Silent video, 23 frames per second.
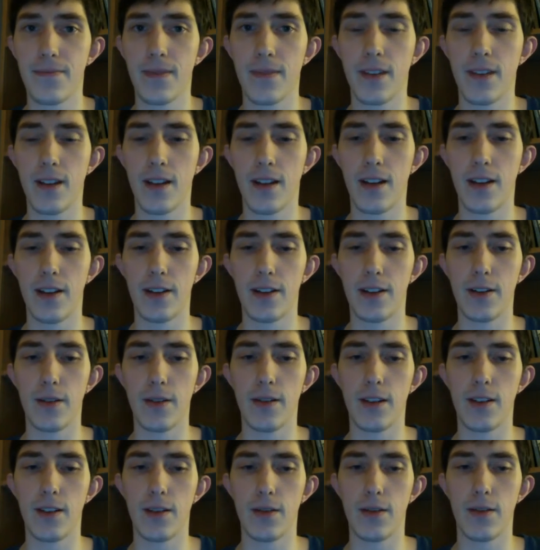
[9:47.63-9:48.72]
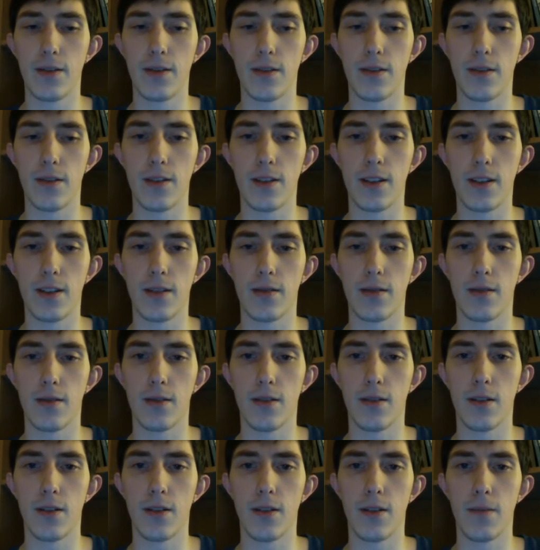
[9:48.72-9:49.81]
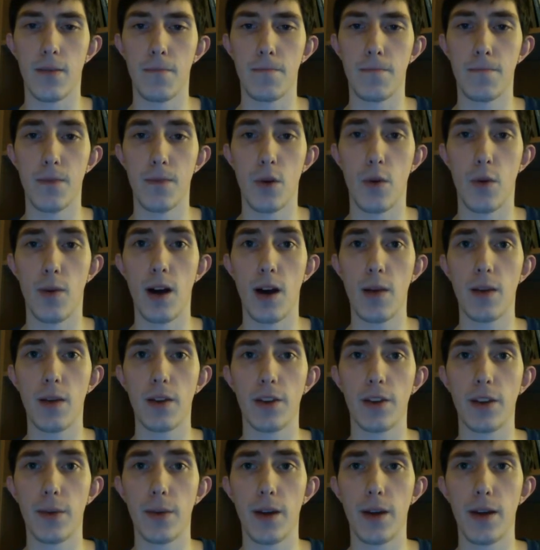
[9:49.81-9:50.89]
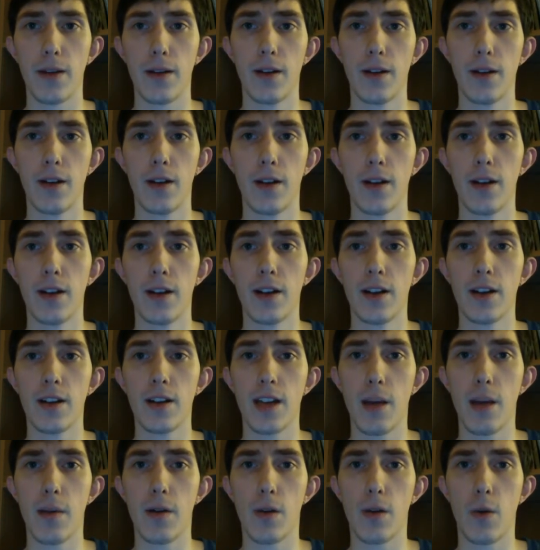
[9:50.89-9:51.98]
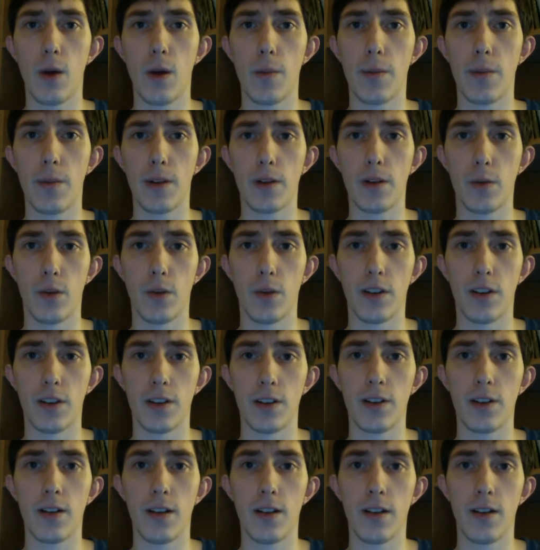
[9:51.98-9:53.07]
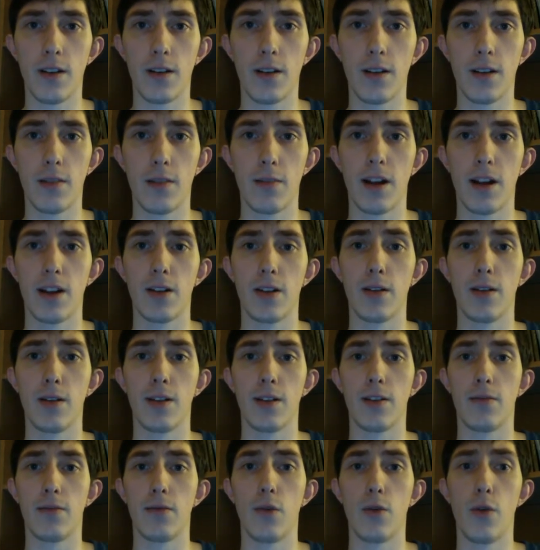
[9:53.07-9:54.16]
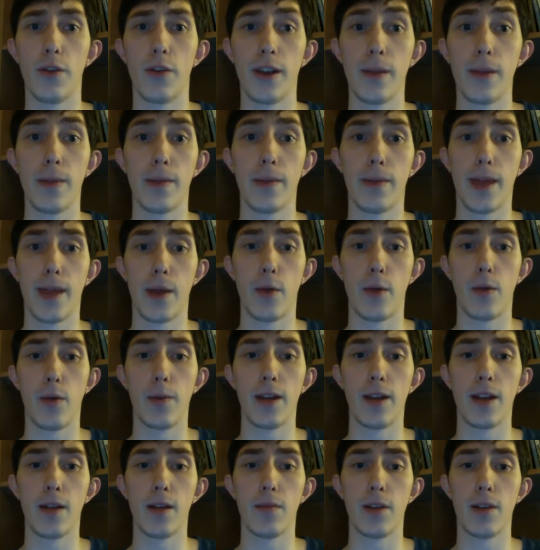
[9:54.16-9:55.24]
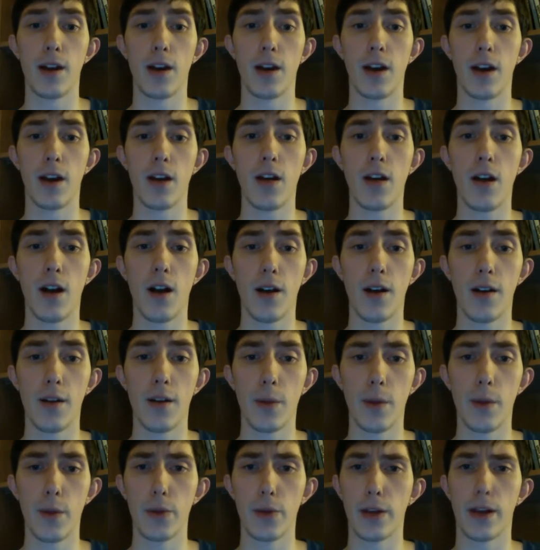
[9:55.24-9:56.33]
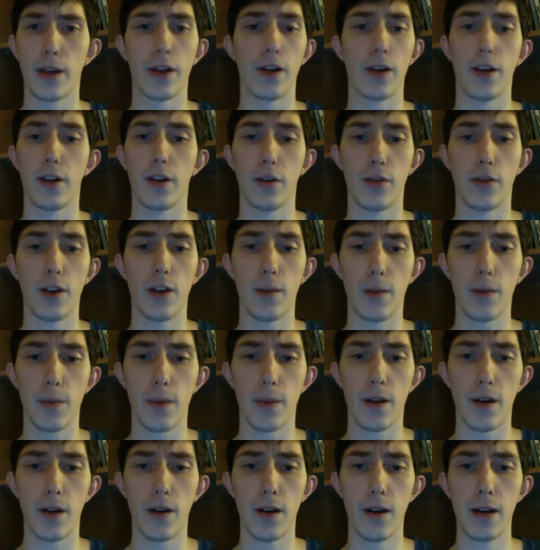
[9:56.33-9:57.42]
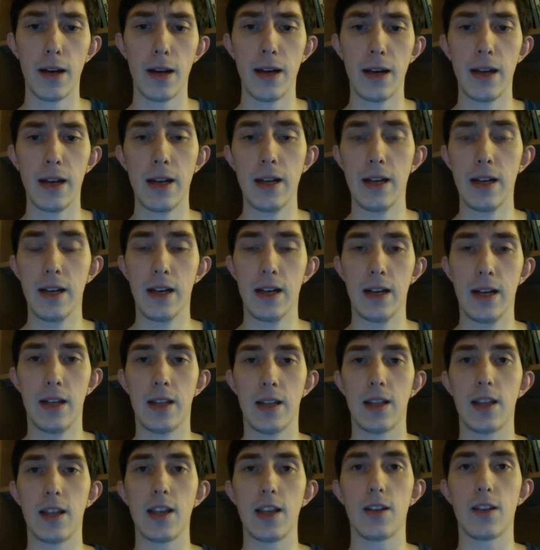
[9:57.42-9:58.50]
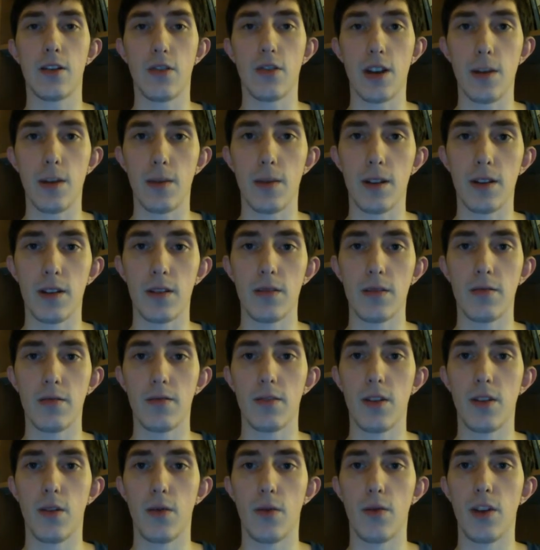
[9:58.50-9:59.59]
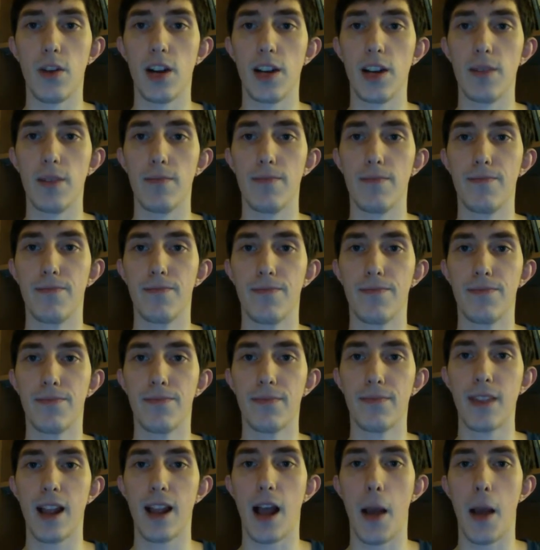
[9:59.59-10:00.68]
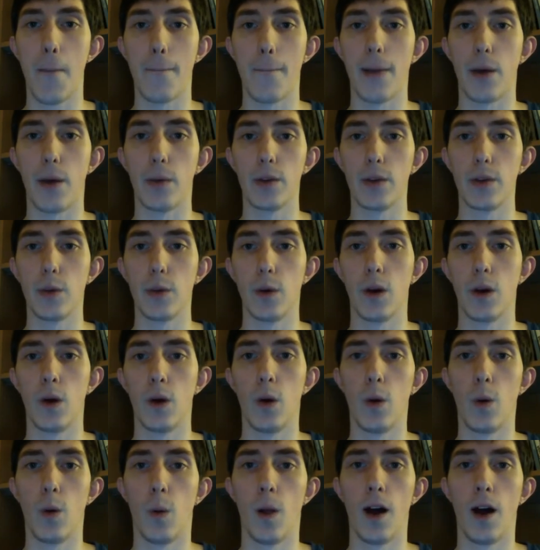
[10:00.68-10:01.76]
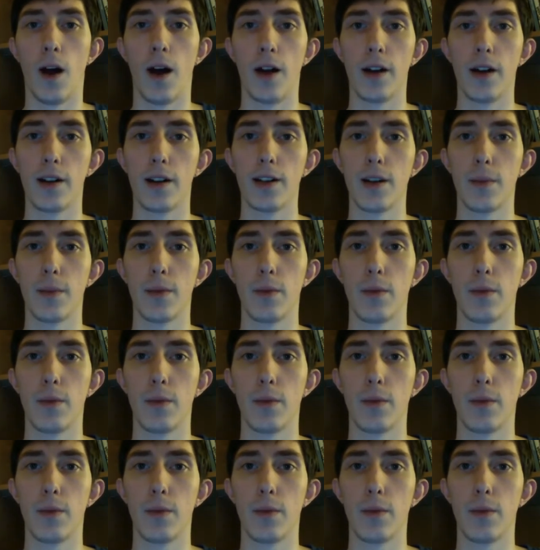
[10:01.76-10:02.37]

And in 2013, Obama said that chemical weapons were in Syria, and by 2014 they will be completely gone. There's, like, an agreement there. These agreements don't really amount to a whole lot except